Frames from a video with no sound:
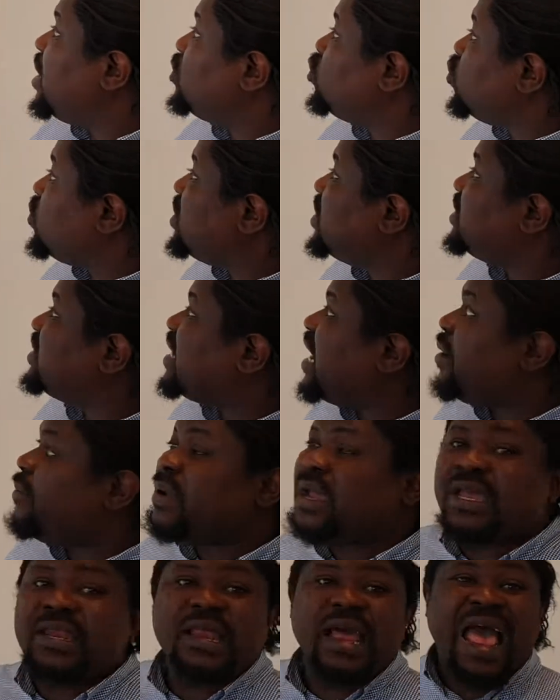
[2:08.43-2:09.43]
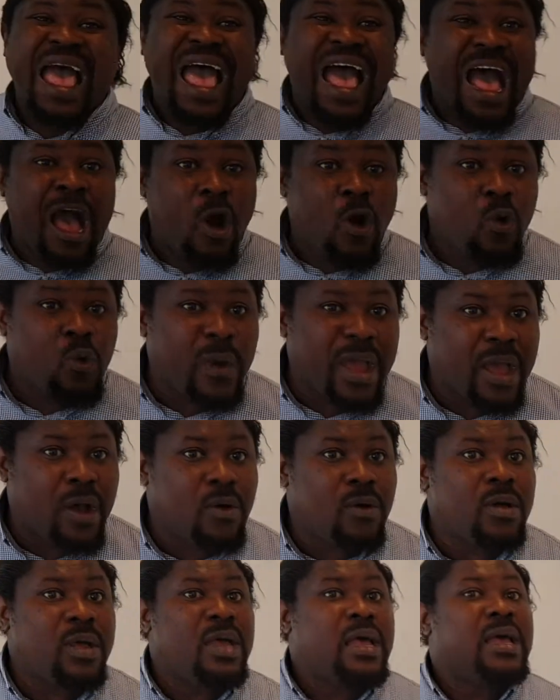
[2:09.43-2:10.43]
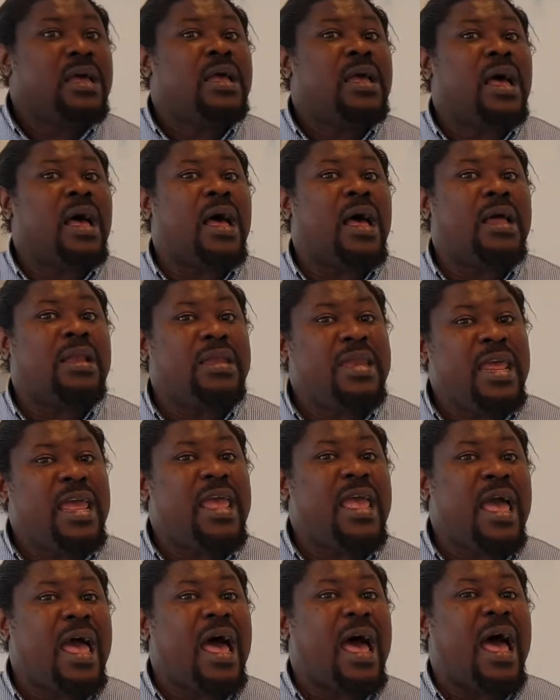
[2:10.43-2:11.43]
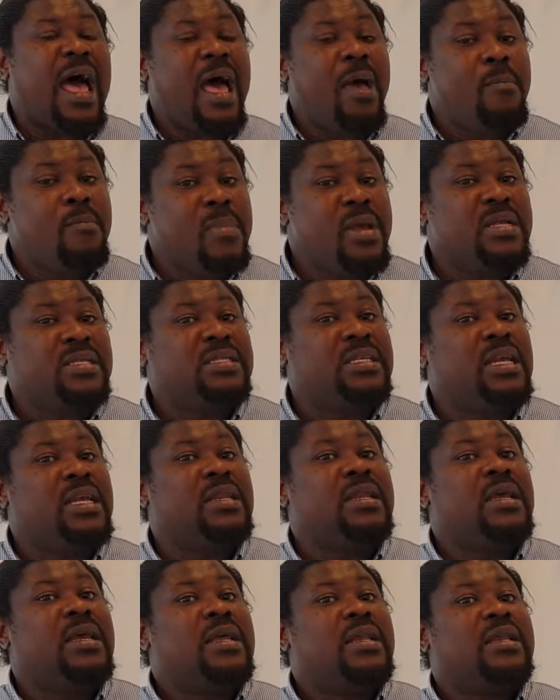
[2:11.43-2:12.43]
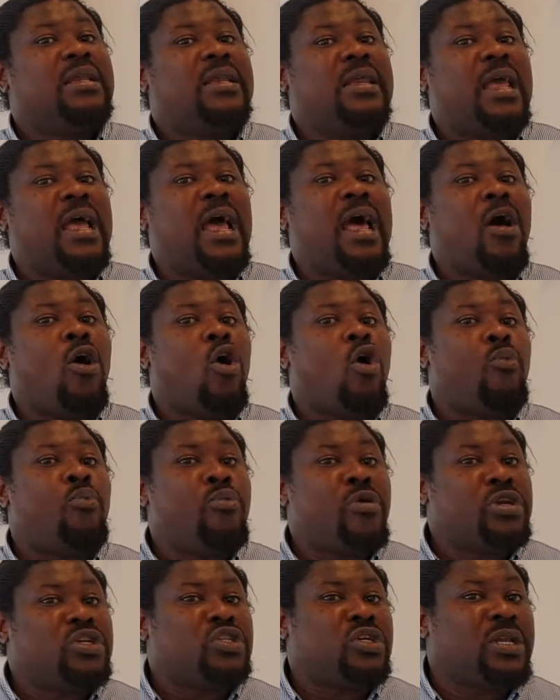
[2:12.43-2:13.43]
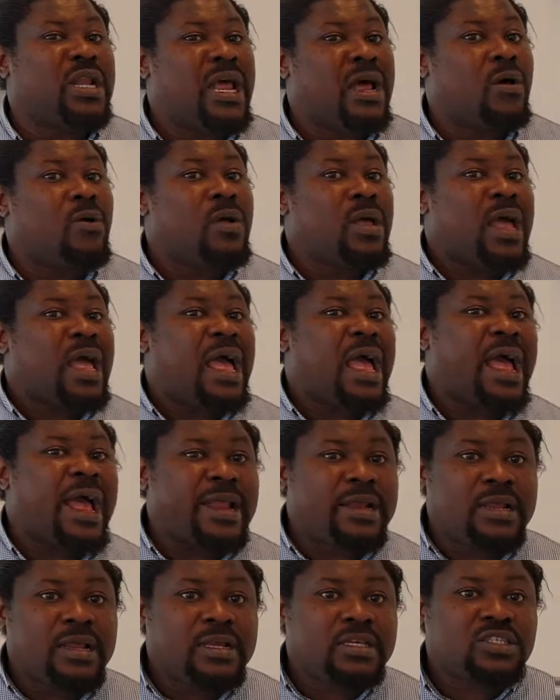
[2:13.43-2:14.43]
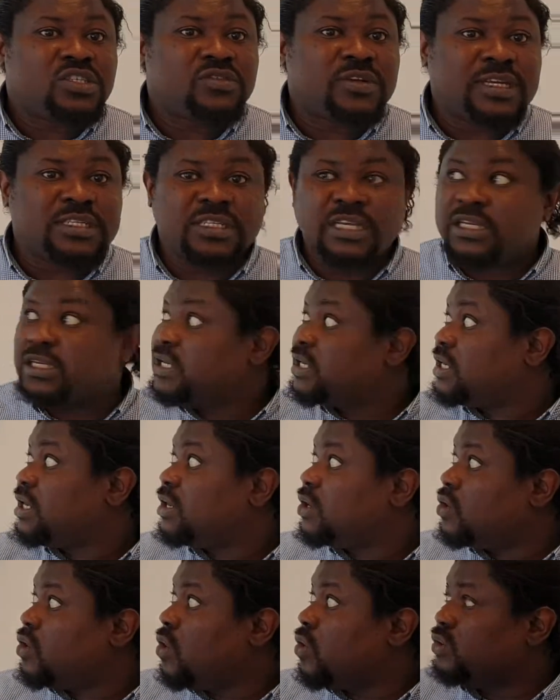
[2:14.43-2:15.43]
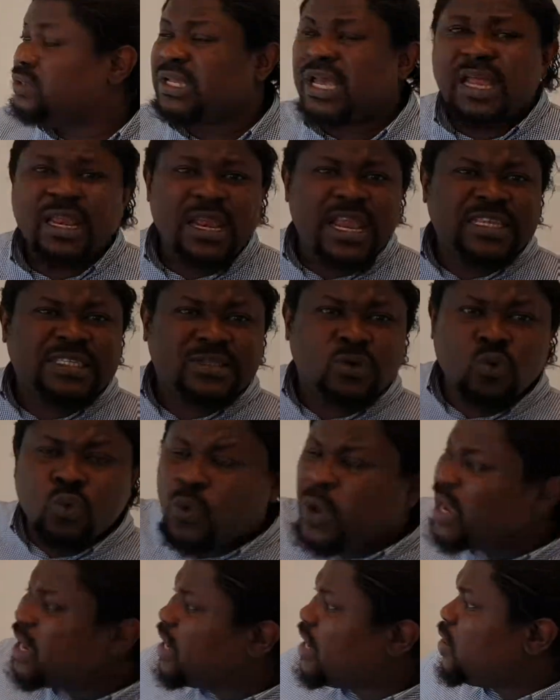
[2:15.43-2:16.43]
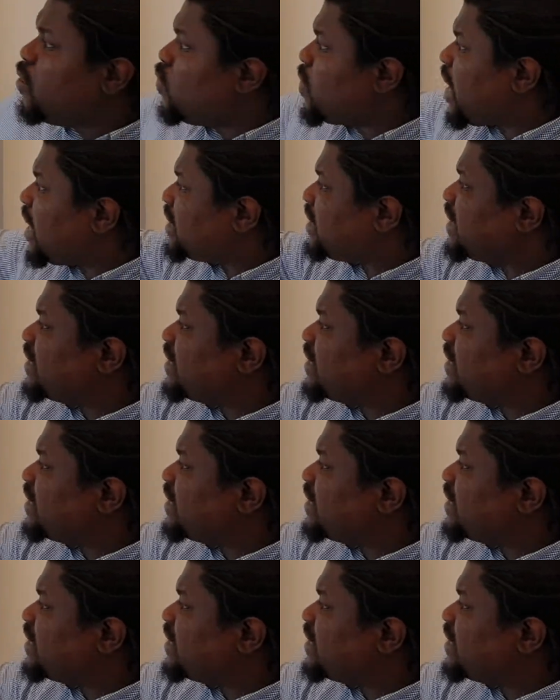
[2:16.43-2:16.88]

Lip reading: to determine how well they are meeting their operational and strategic goals. Let's quickly look at